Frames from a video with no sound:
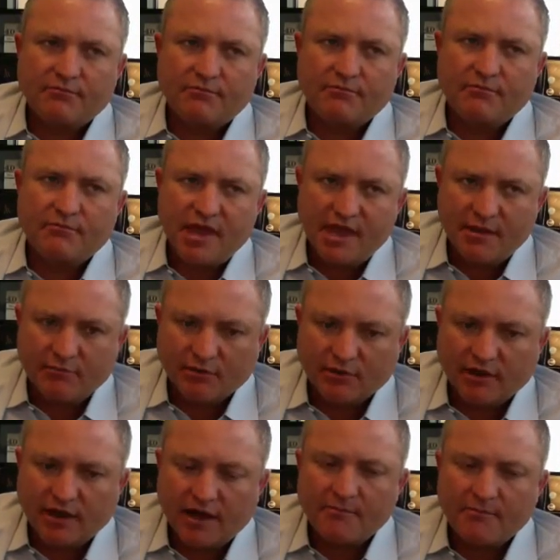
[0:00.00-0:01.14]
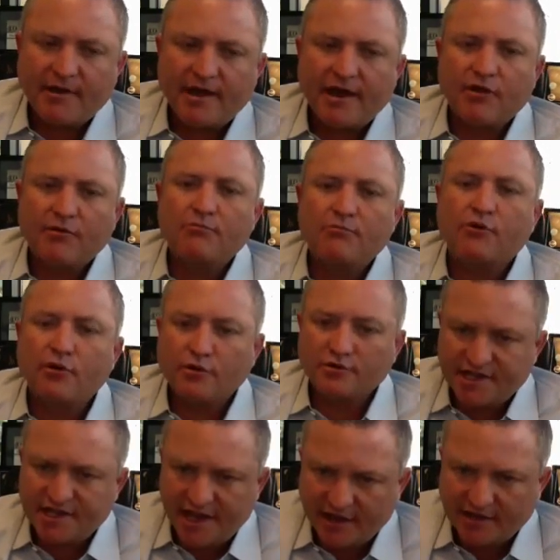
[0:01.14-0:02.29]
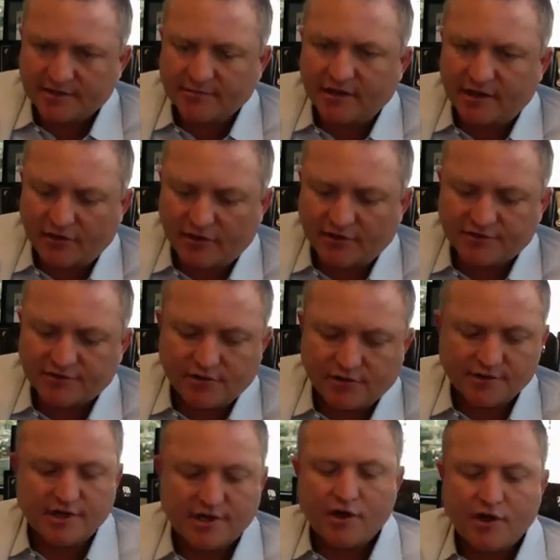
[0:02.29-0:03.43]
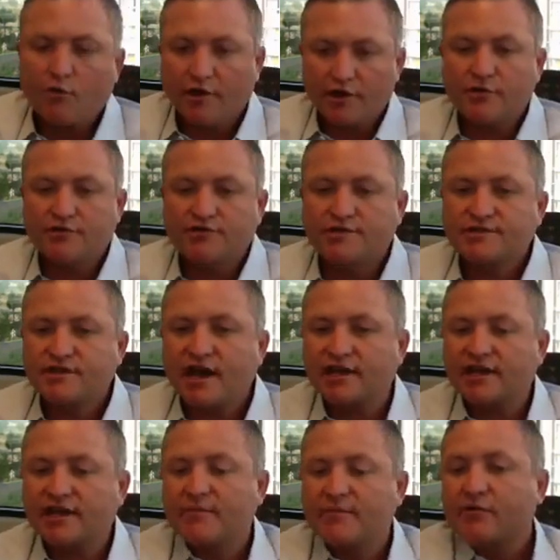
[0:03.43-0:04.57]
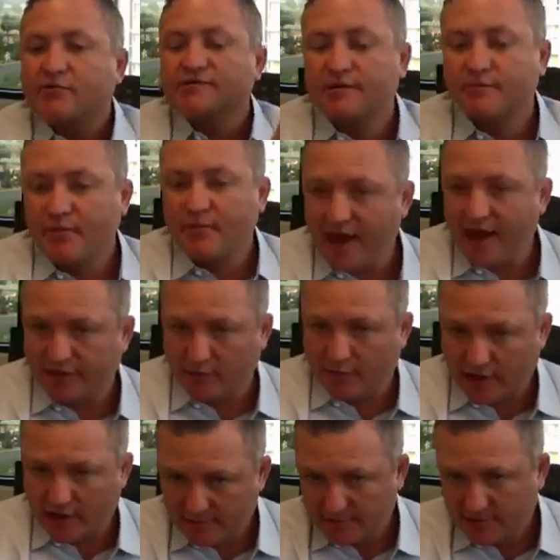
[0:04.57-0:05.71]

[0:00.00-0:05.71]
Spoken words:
people about Protandim NRF2? Because what you were just talking about was the pathway.